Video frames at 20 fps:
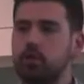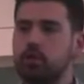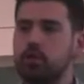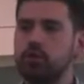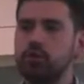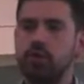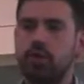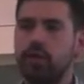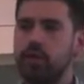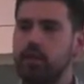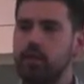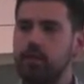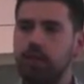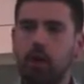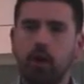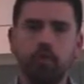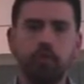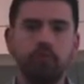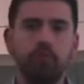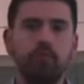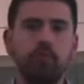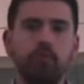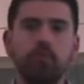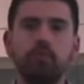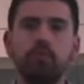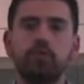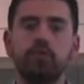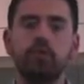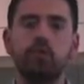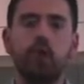Just like Impossible
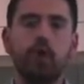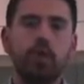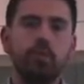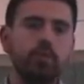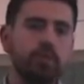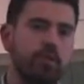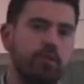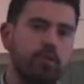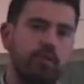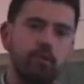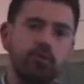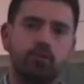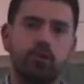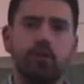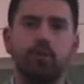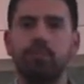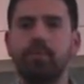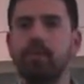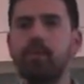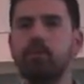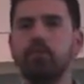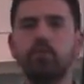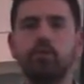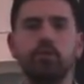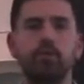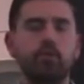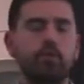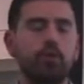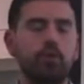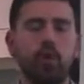Foods is incredibly efficient compared
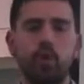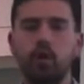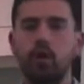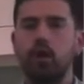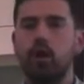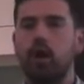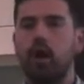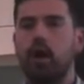to